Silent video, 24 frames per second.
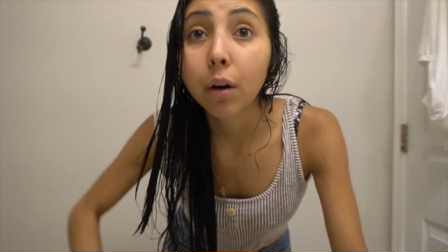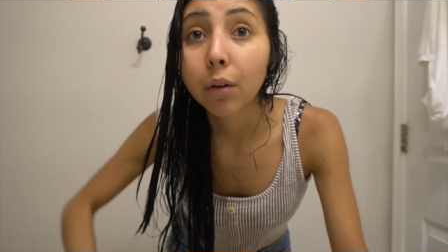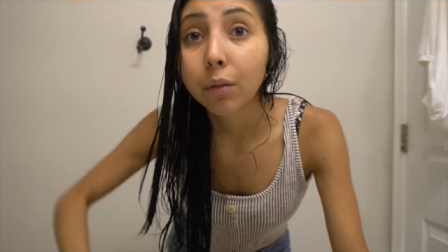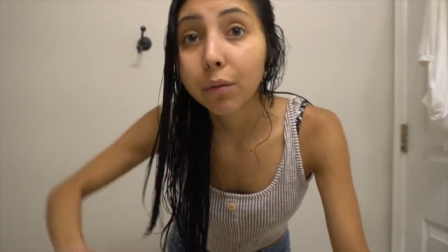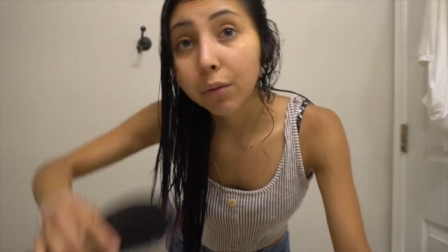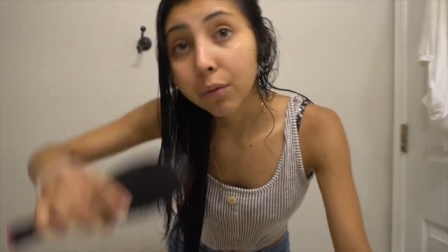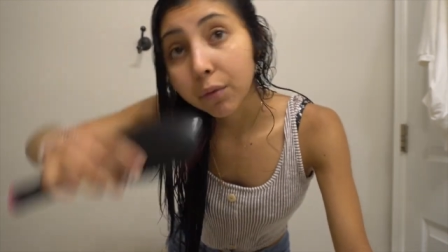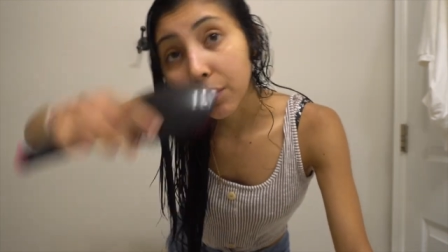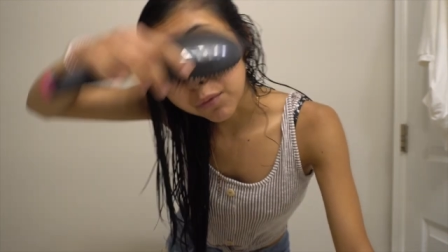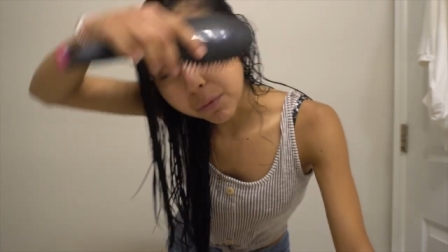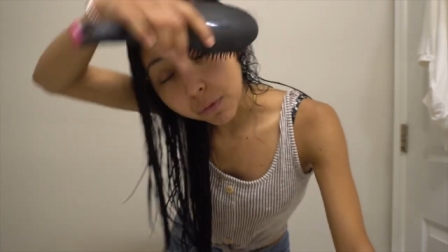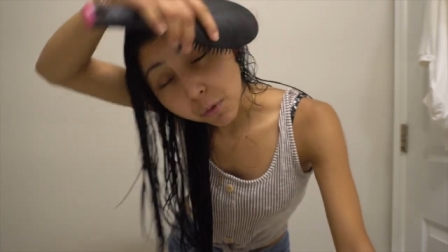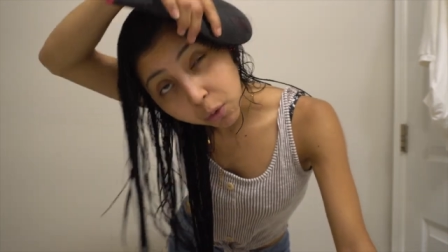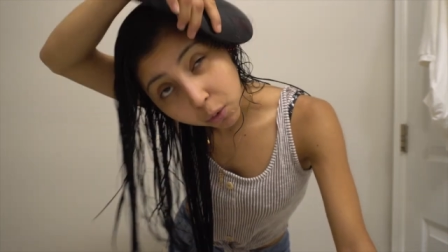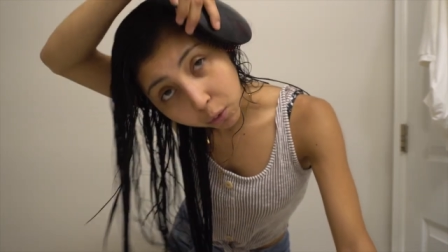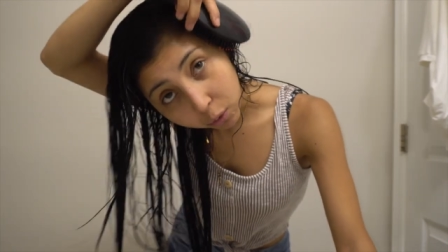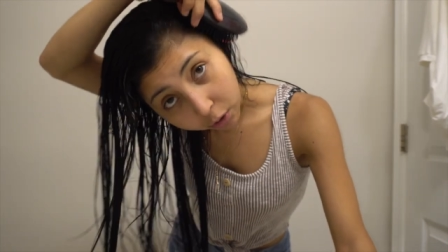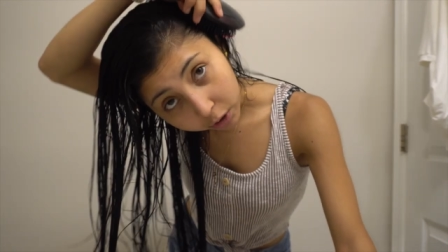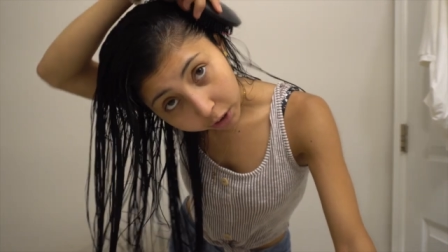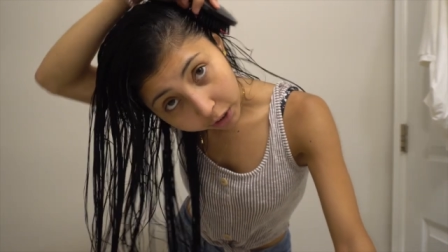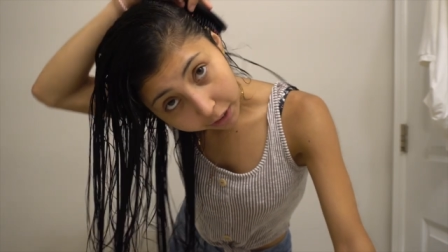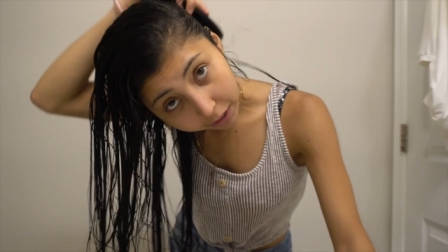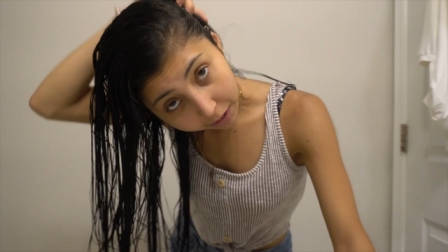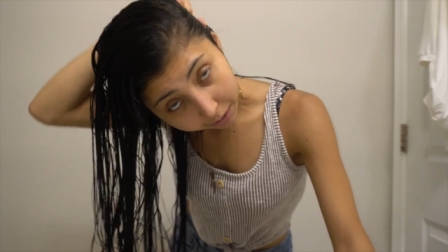
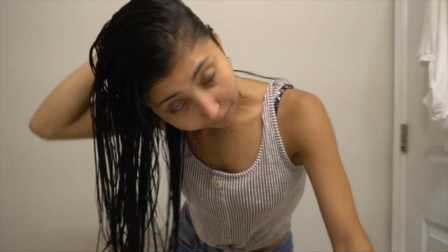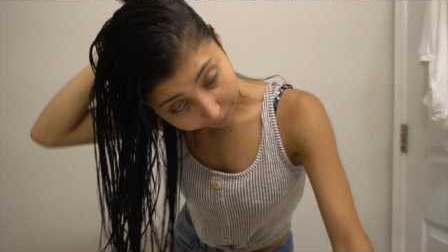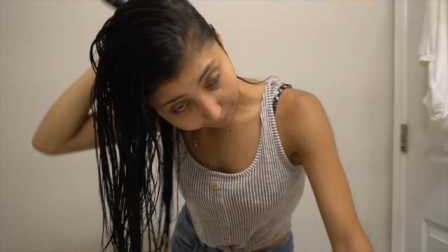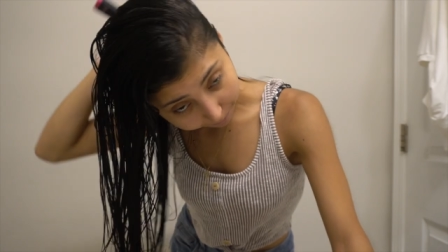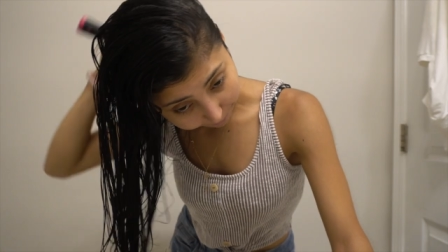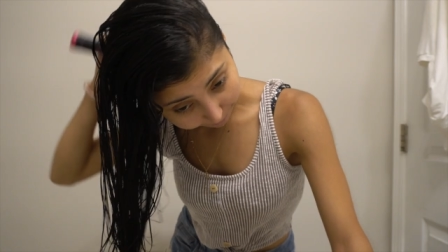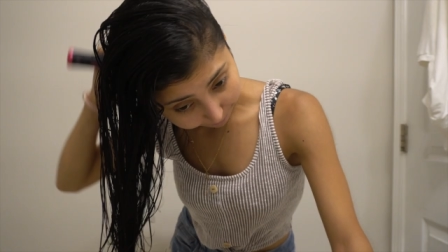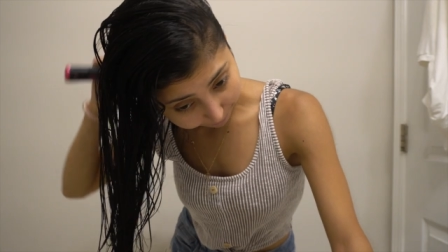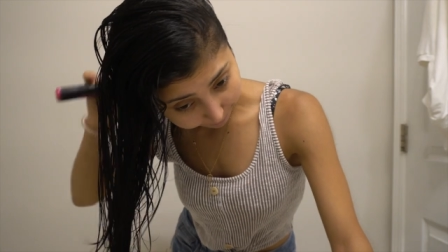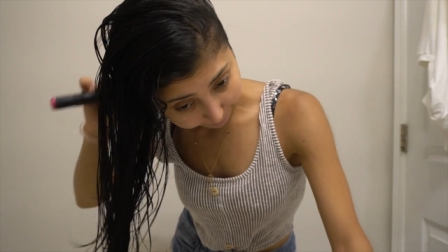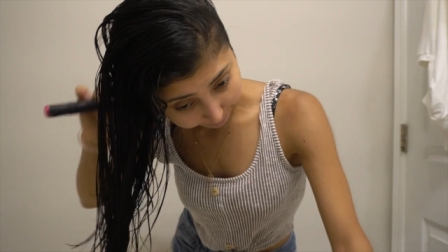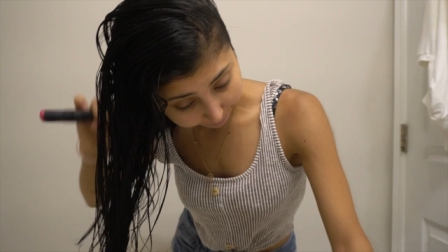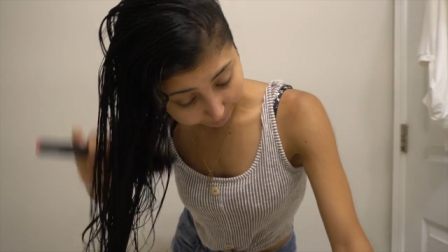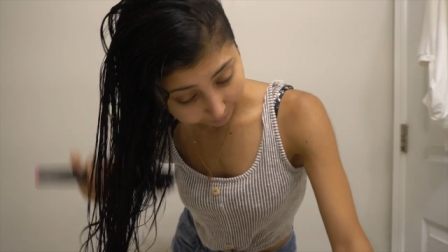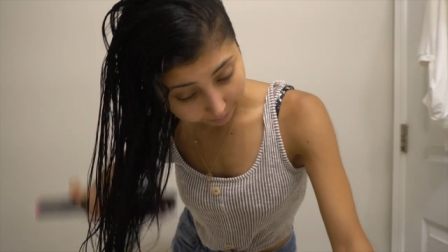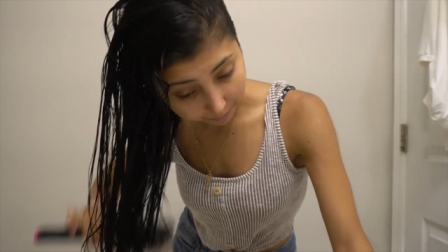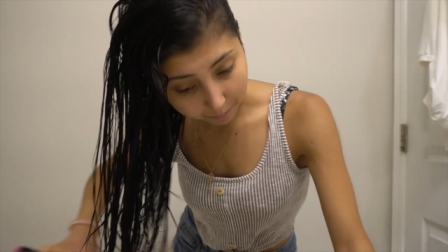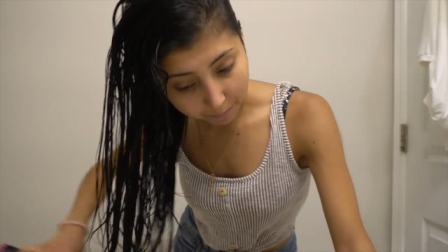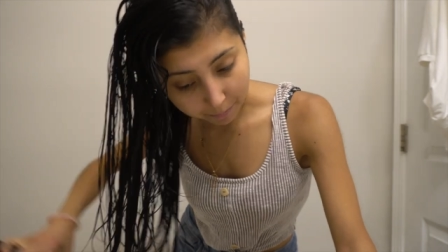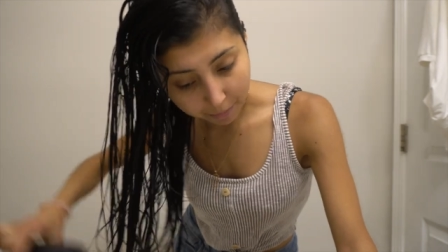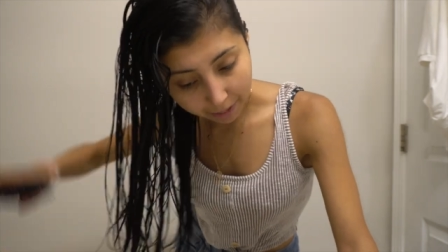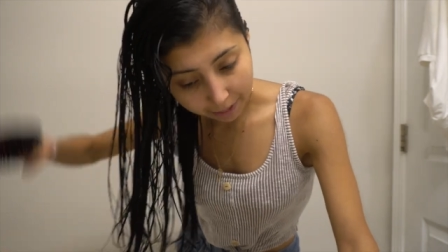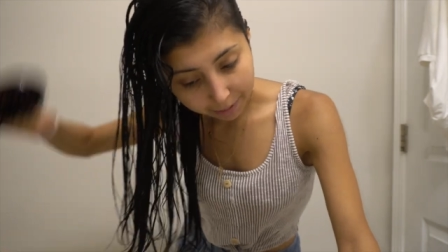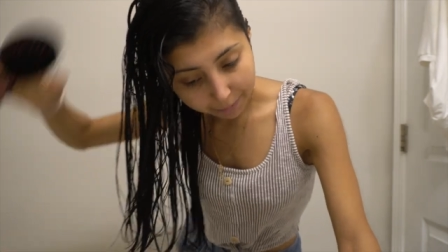for
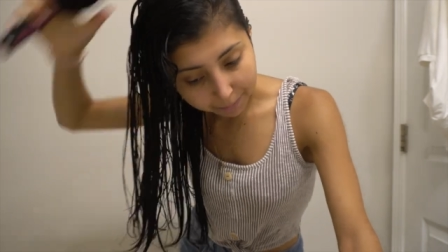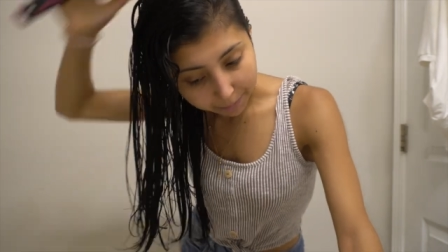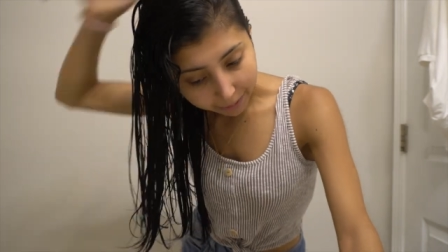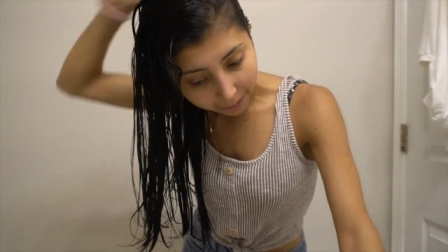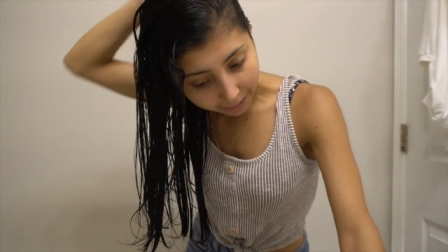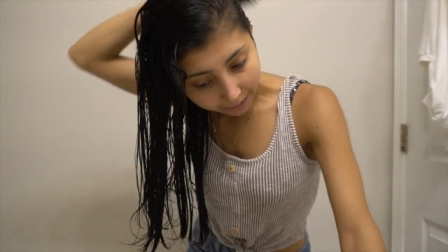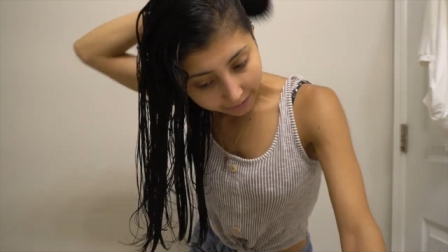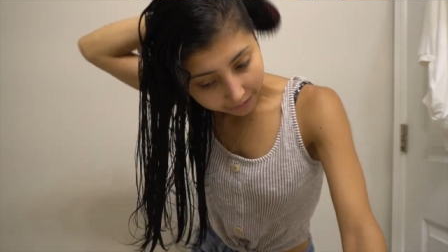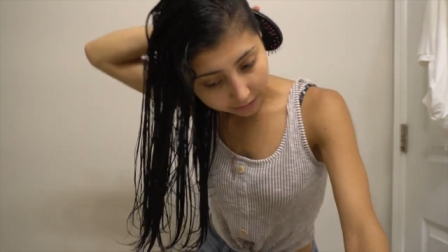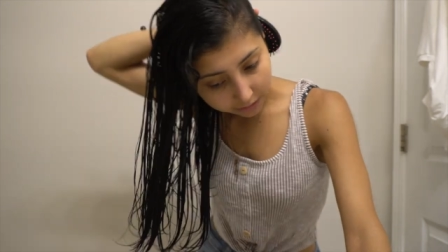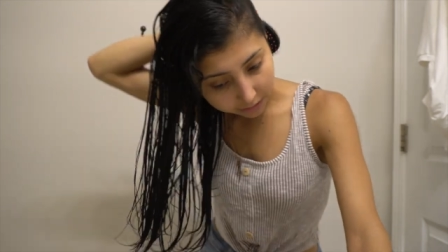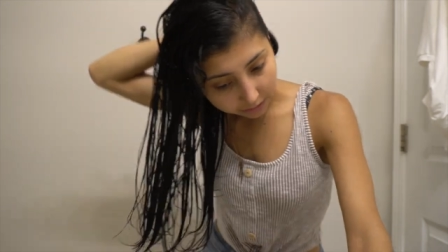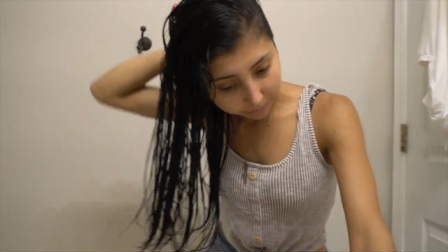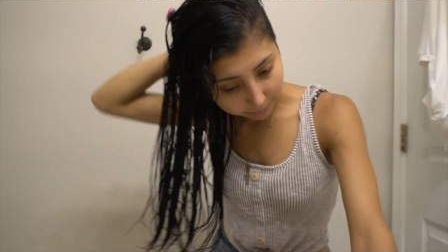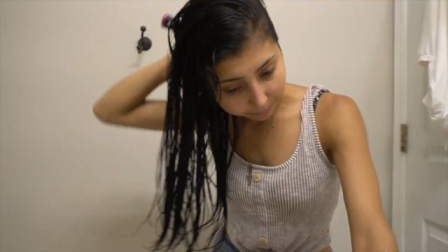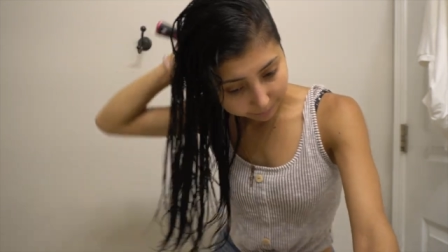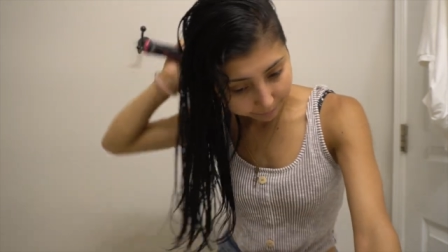my back